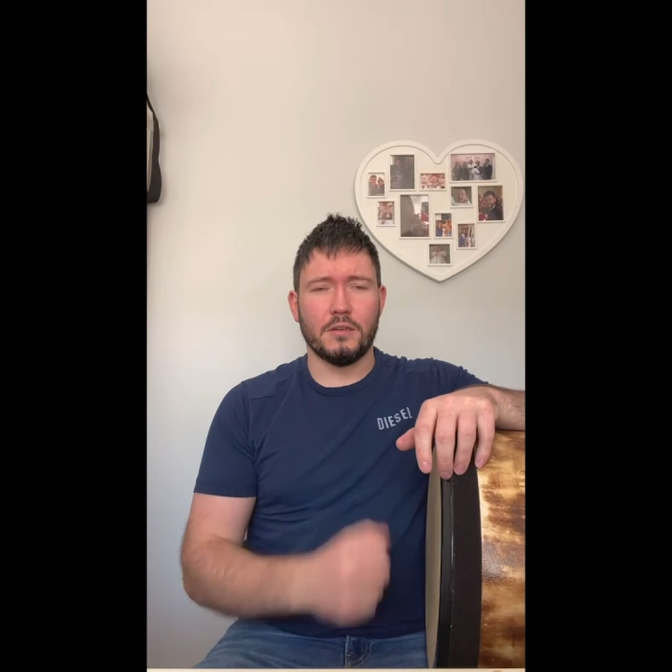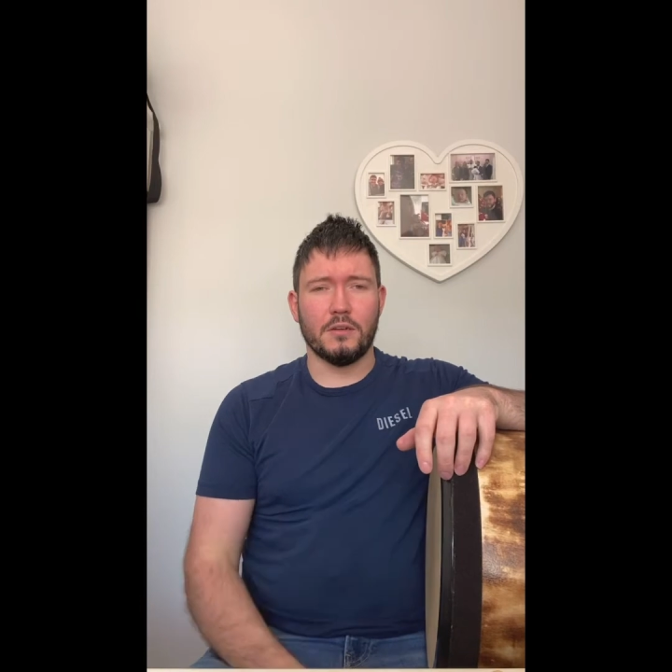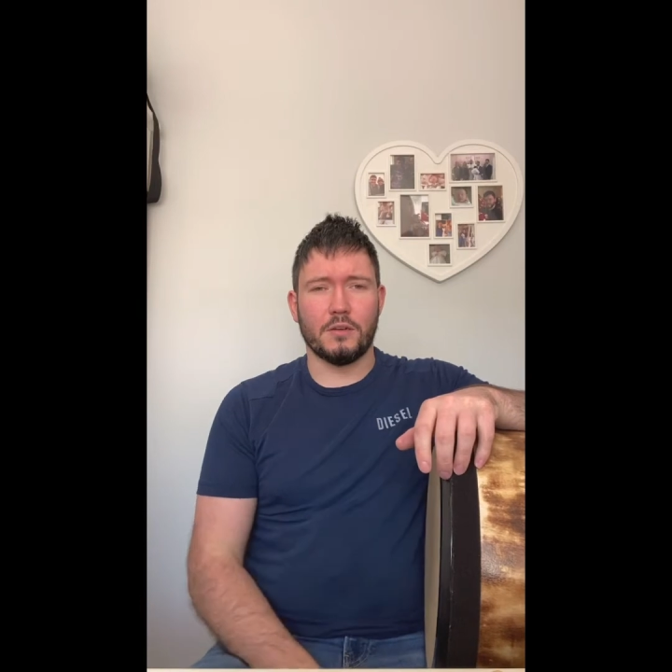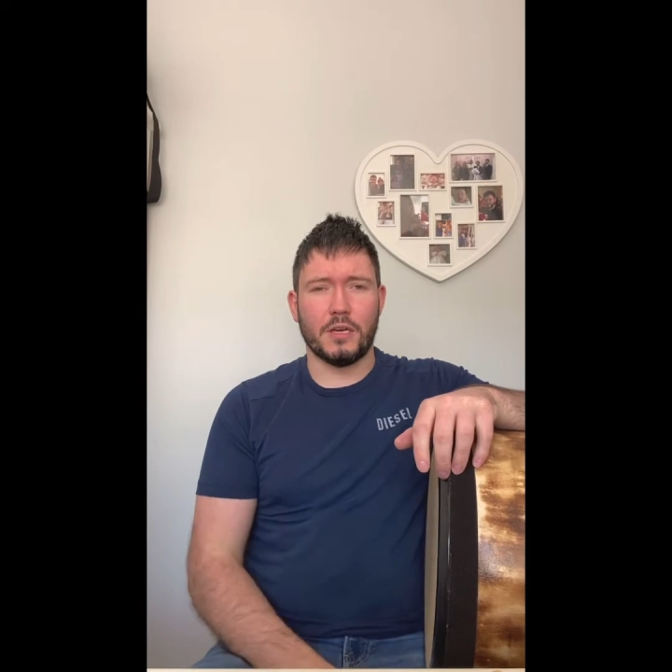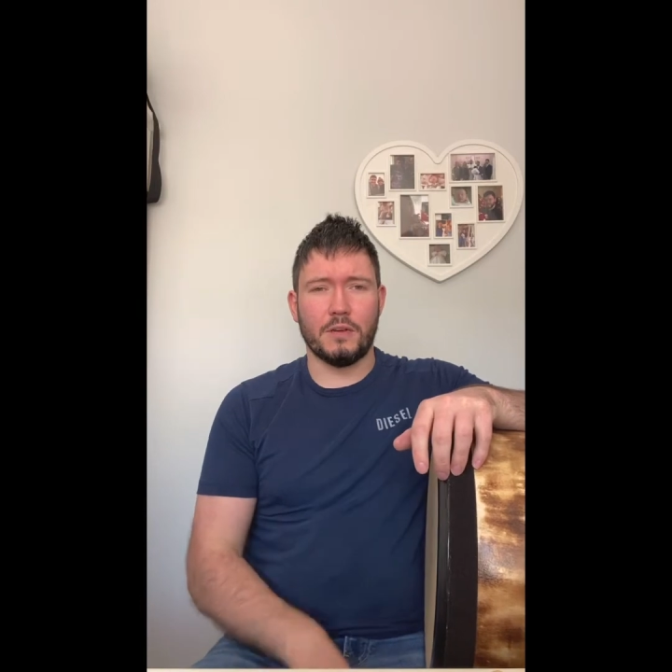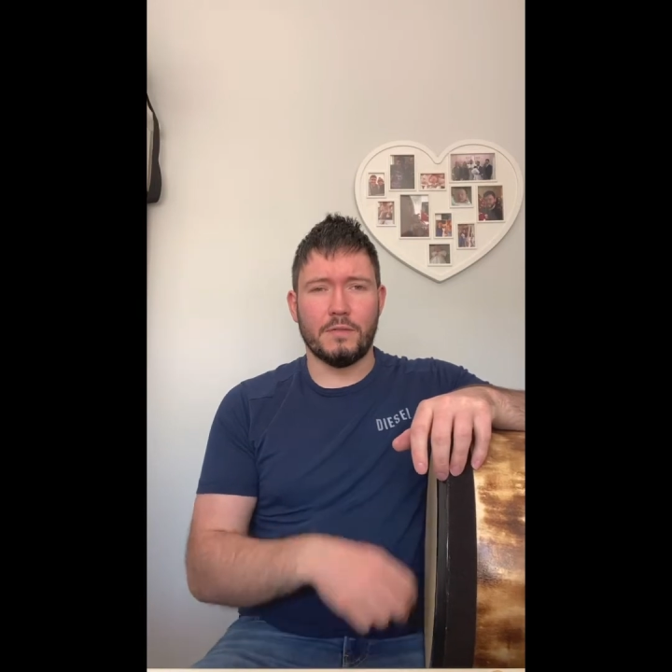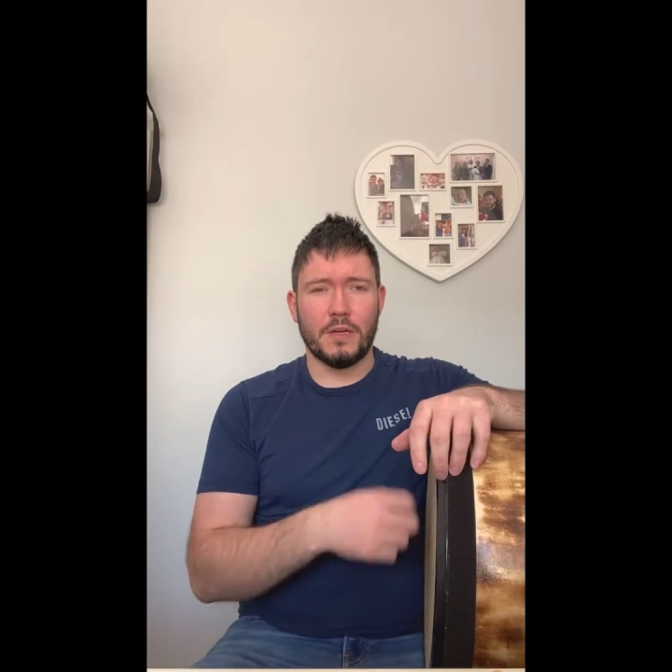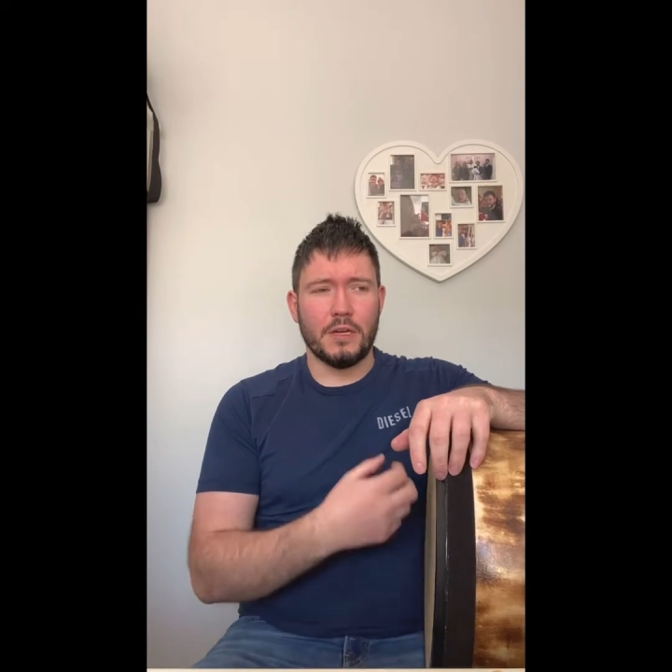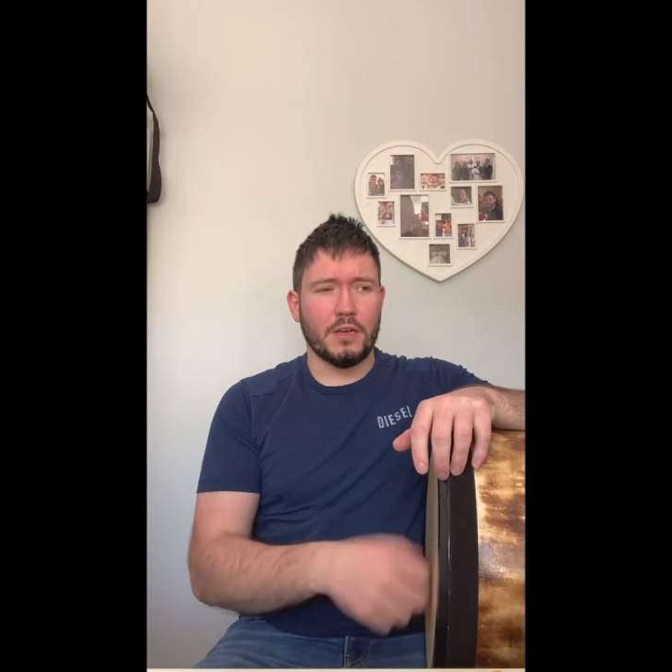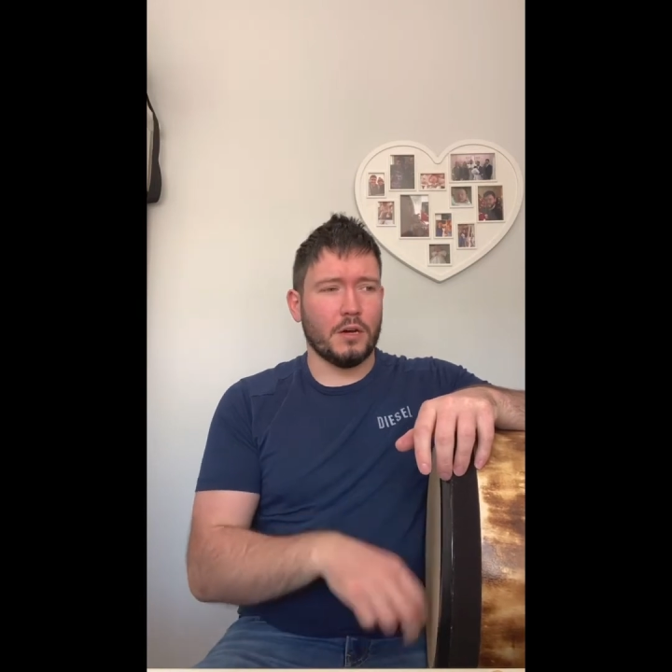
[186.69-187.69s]
Okay?
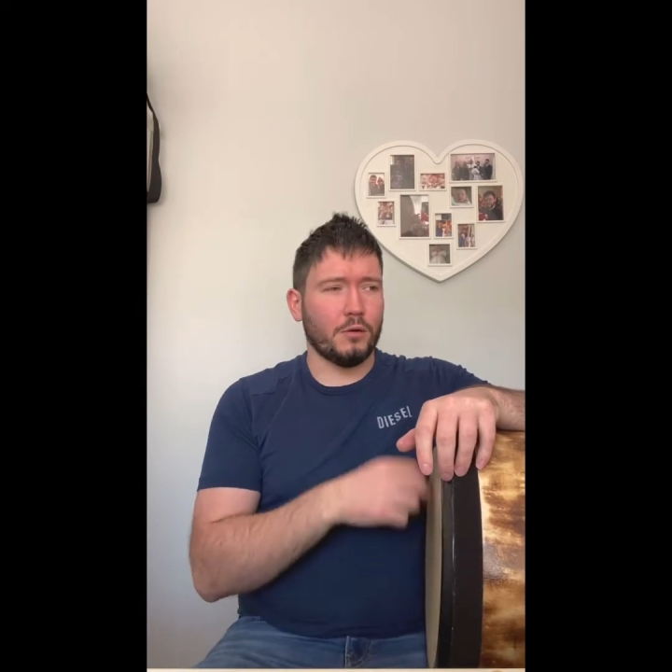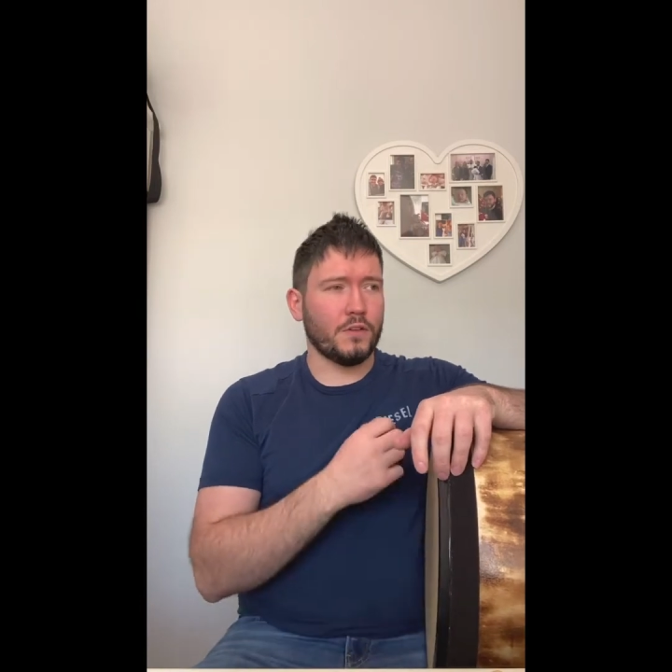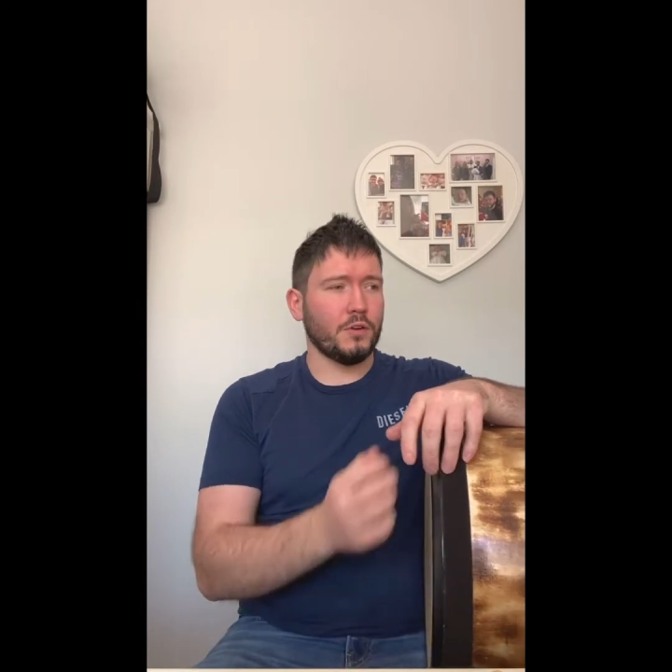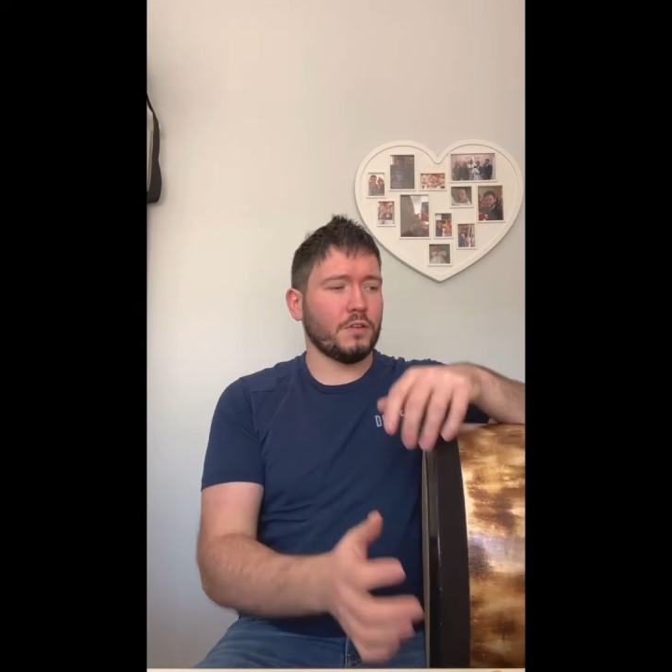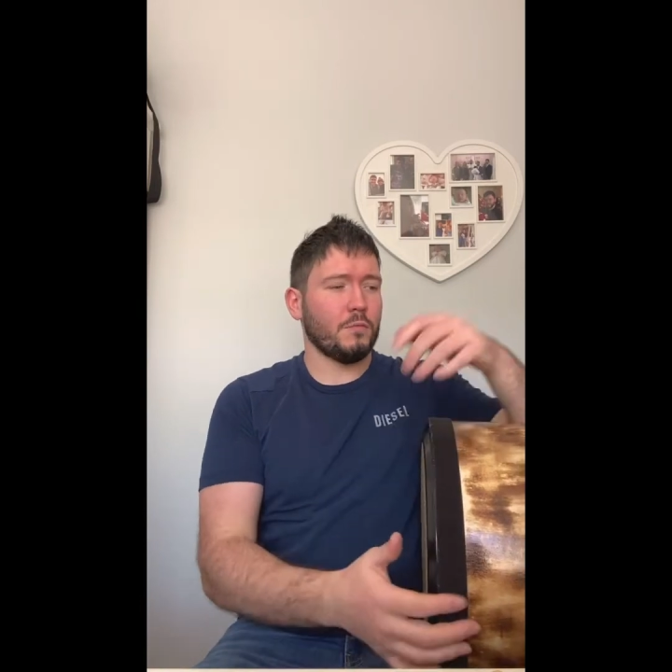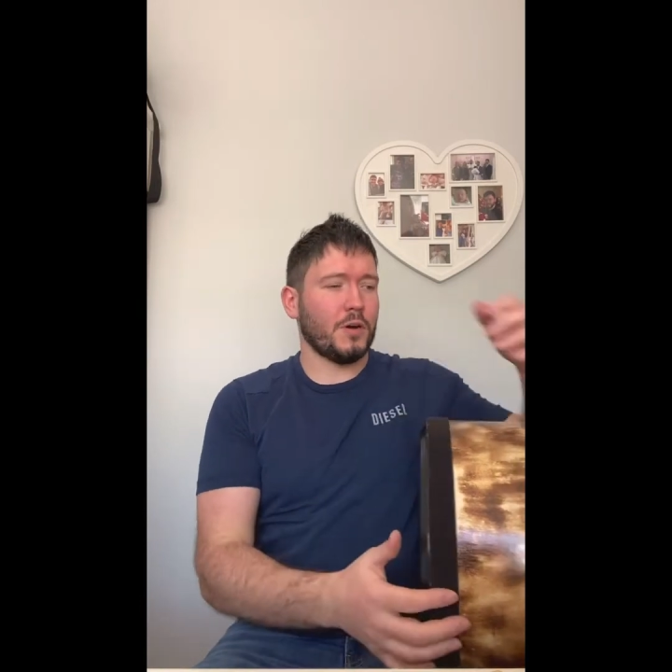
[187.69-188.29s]
Now, if you don't have a